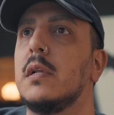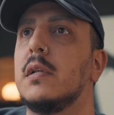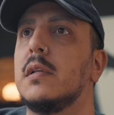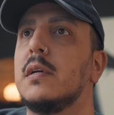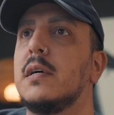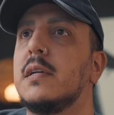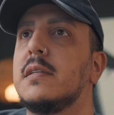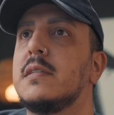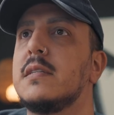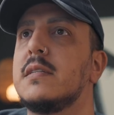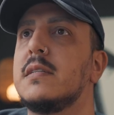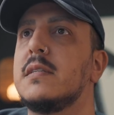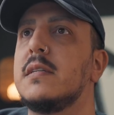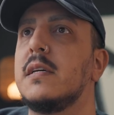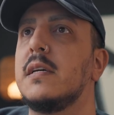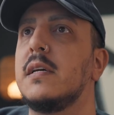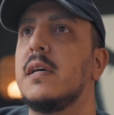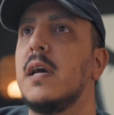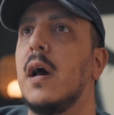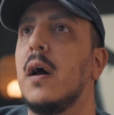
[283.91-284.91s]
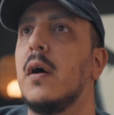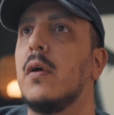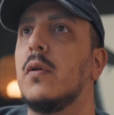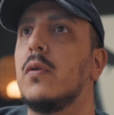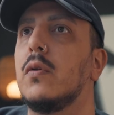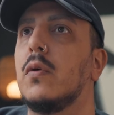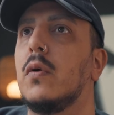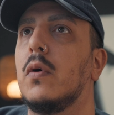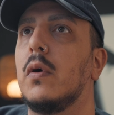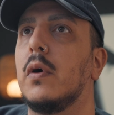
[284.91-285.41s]
let's see how
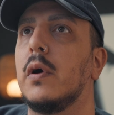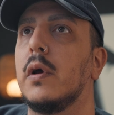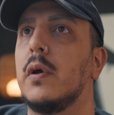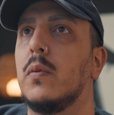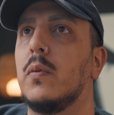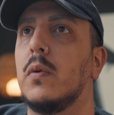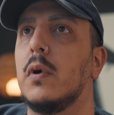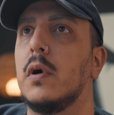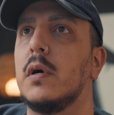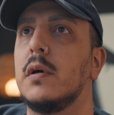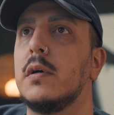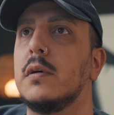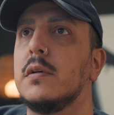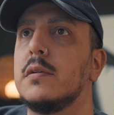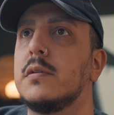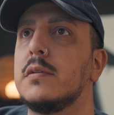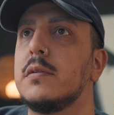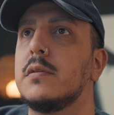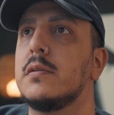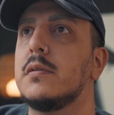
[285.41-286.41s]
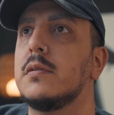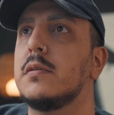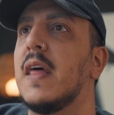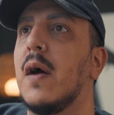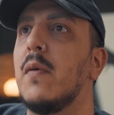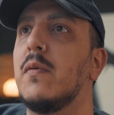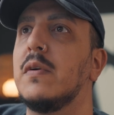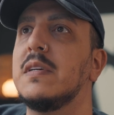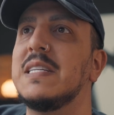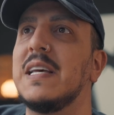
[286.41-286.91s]
long it was.
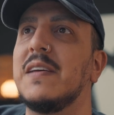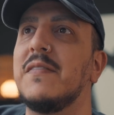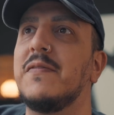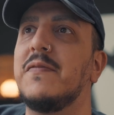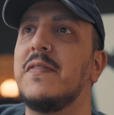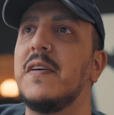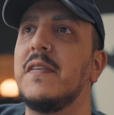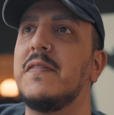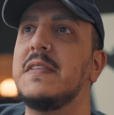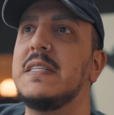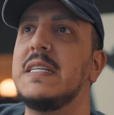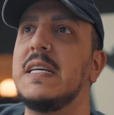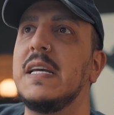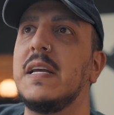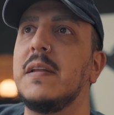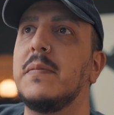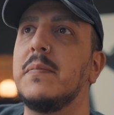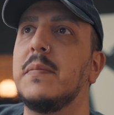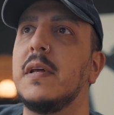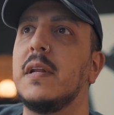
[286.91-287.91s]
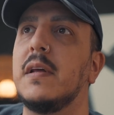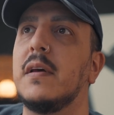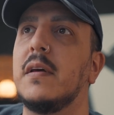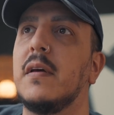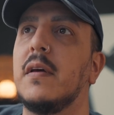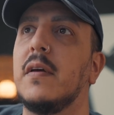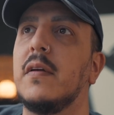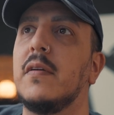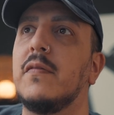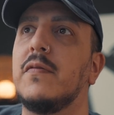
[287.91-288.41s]
That was a fifteen minute
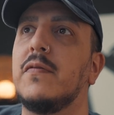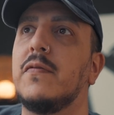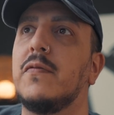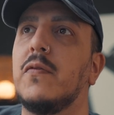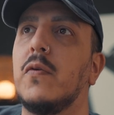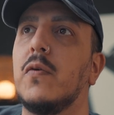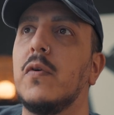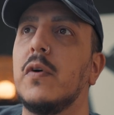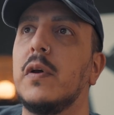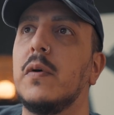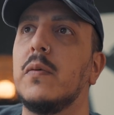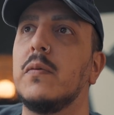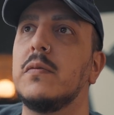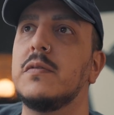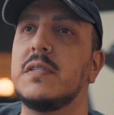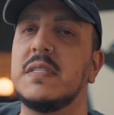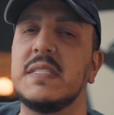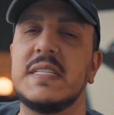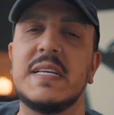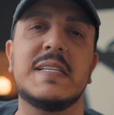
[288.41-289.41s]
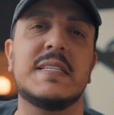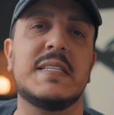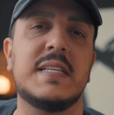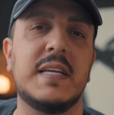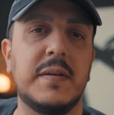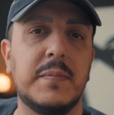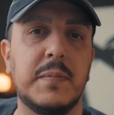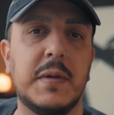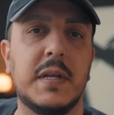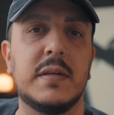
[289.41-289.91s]
and forty,
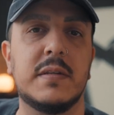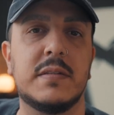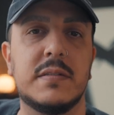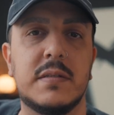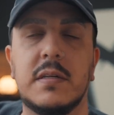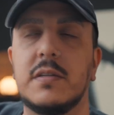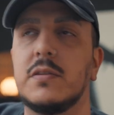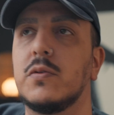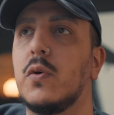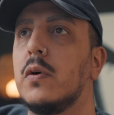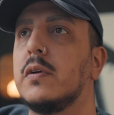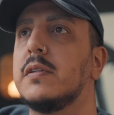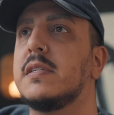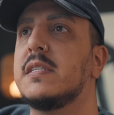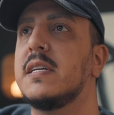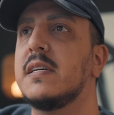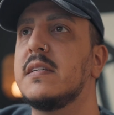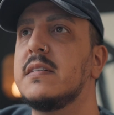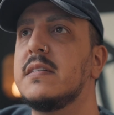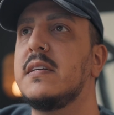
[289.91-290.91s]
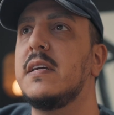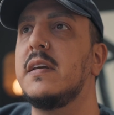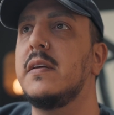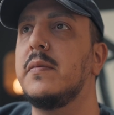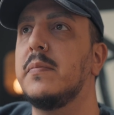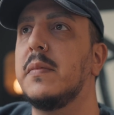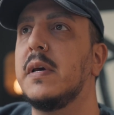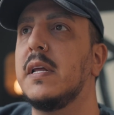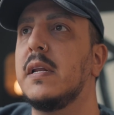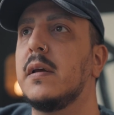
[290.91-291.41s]
sixteen minutes. Let's call it
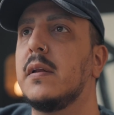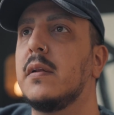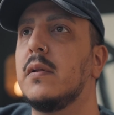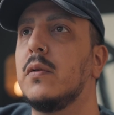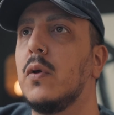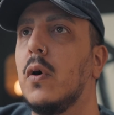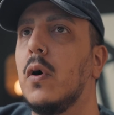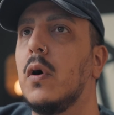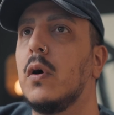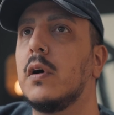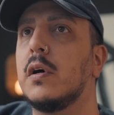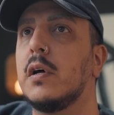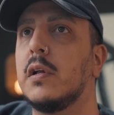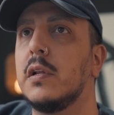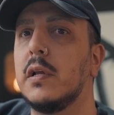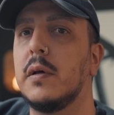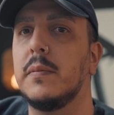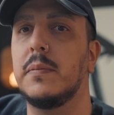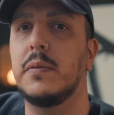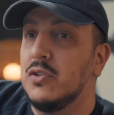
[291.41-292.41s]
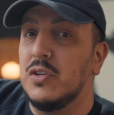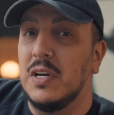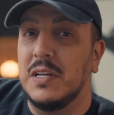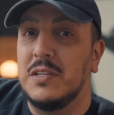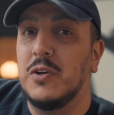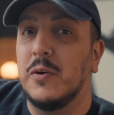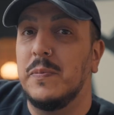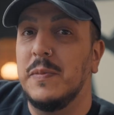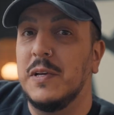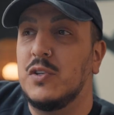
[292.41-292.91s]
sixteen minute long clip. So that
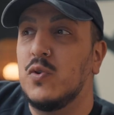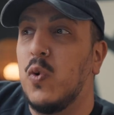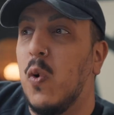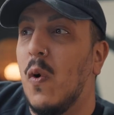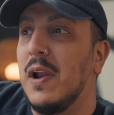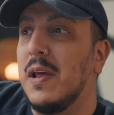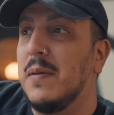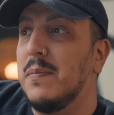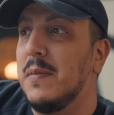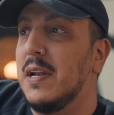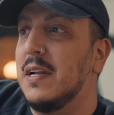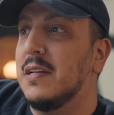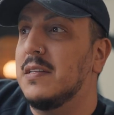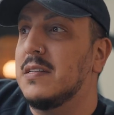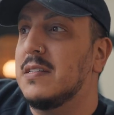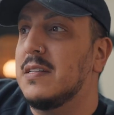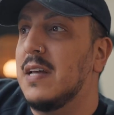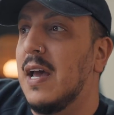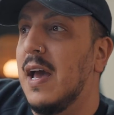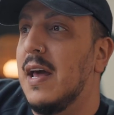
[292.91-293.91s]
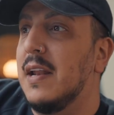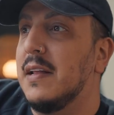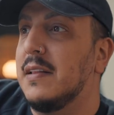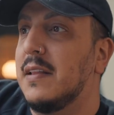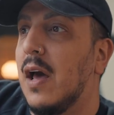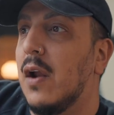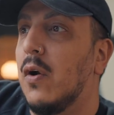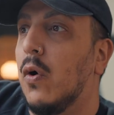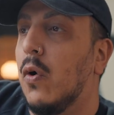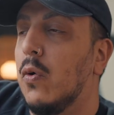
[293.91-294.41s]
took me twenty minutes to edit
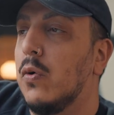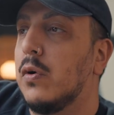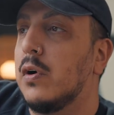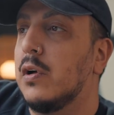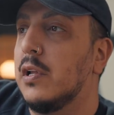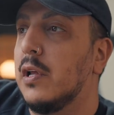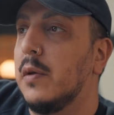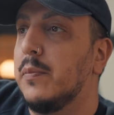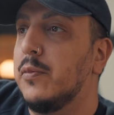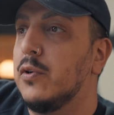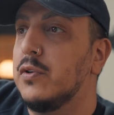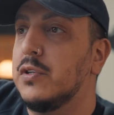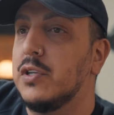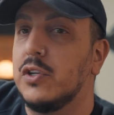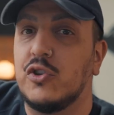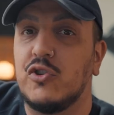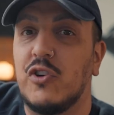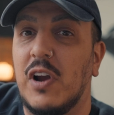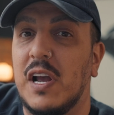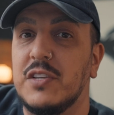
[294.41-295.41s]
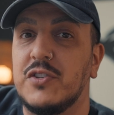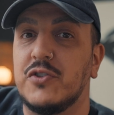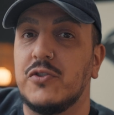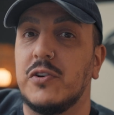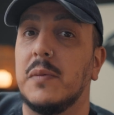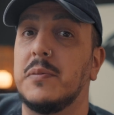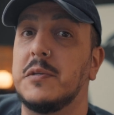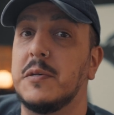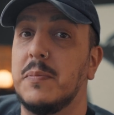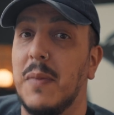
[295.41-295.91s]
that whole clip using
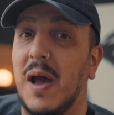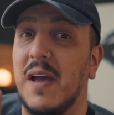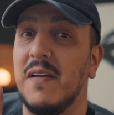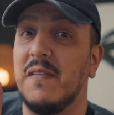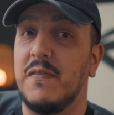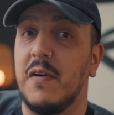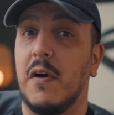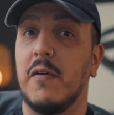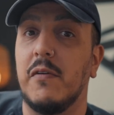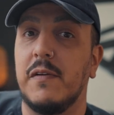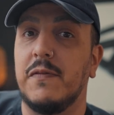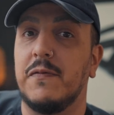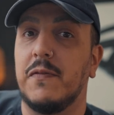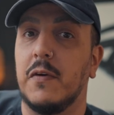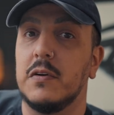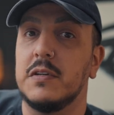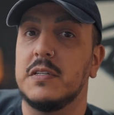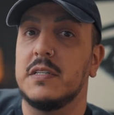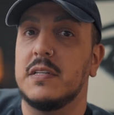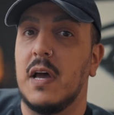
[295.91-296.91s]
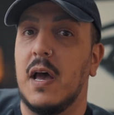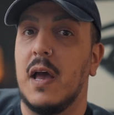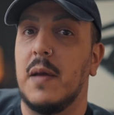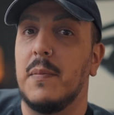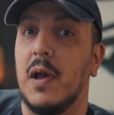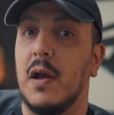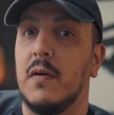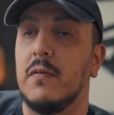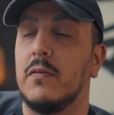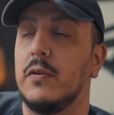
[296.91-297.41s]
transcripts, my very first
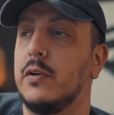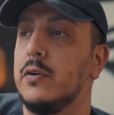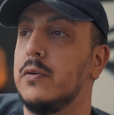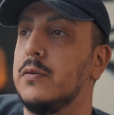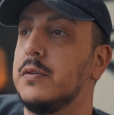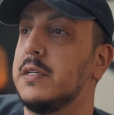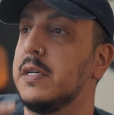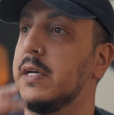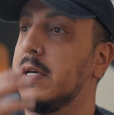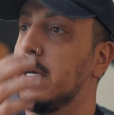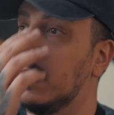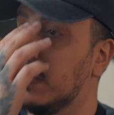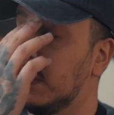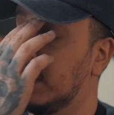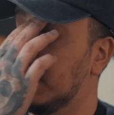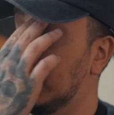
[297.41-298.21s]
time ever using it.